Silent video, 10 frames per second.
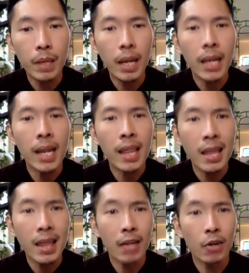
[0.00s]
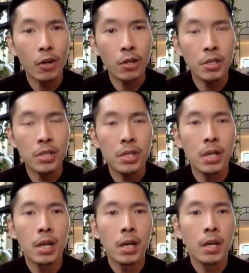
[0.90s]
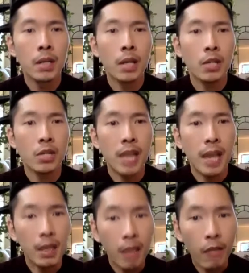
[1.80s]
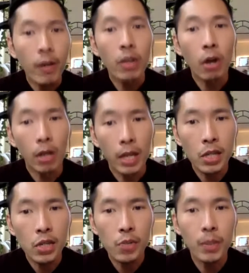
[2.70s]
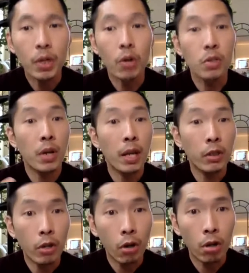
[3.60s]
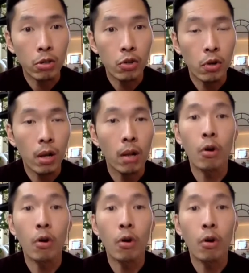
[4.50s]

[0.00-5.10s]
And I think that hurts not just scientific knowledge, but also intercultural,